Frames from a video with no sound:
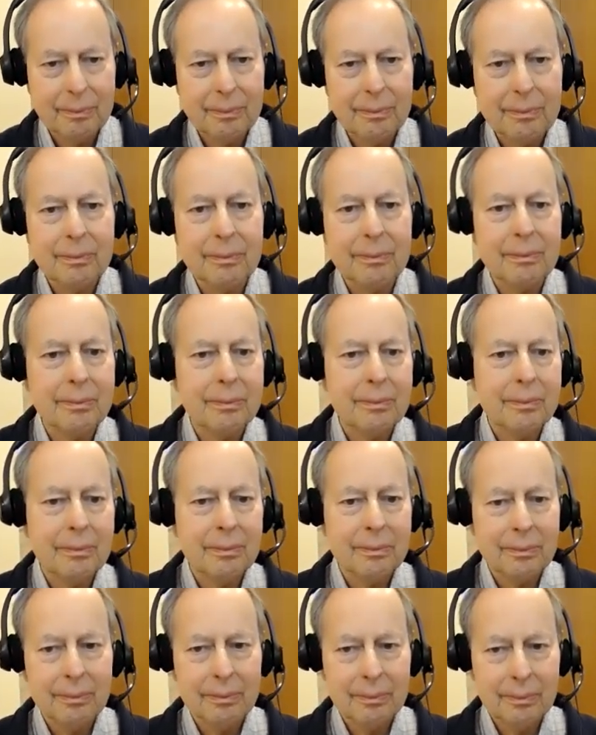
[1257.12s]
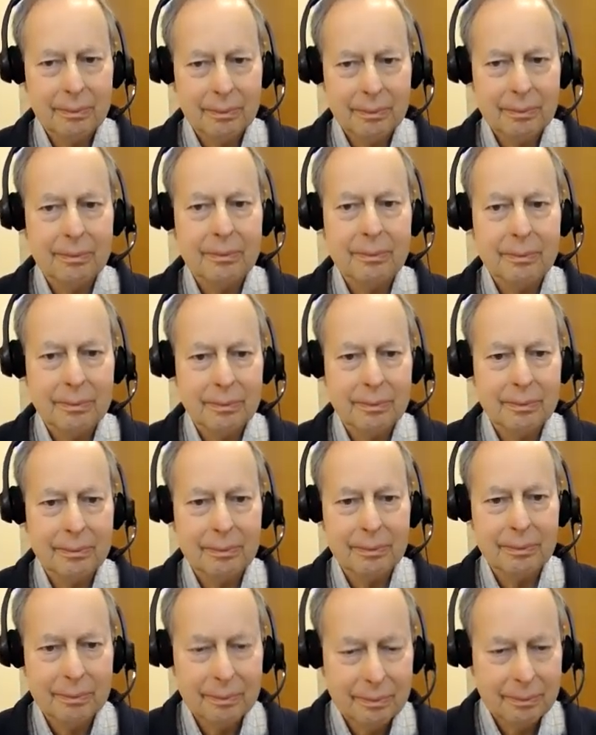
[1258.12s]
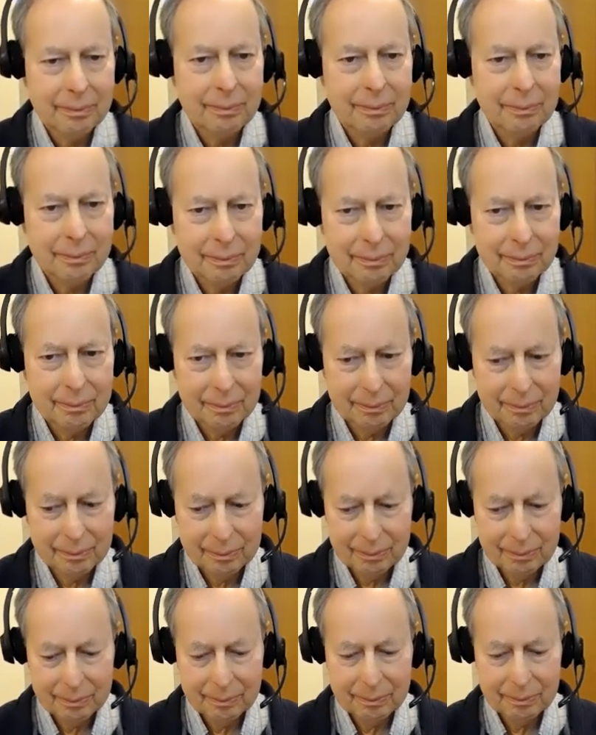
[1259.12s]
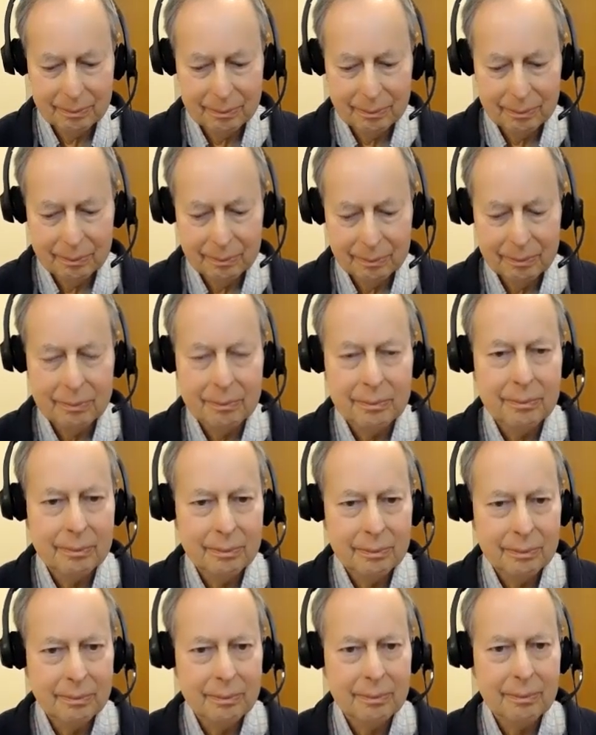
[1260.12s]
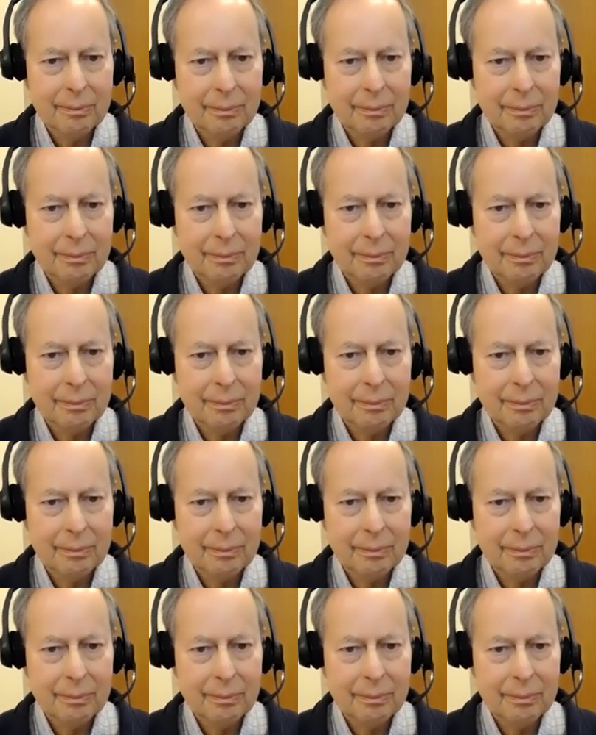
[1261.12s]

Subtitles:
This person isn't speaking.